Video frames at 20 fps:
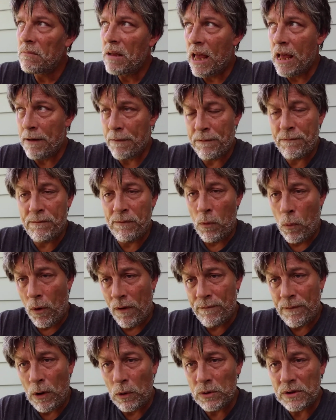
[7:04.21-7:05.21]
If
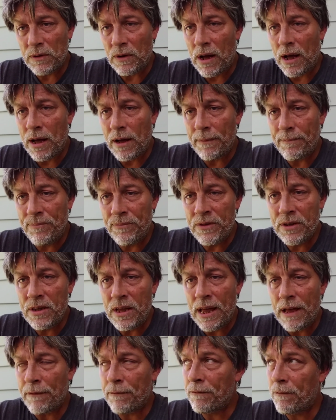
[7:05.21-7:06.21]
4 votes,
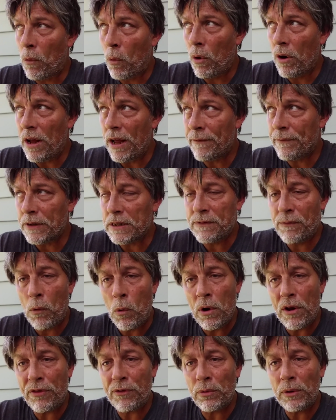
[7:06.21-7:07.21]
if it's
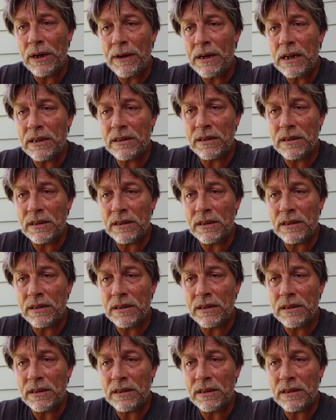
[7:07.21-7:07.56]
4-3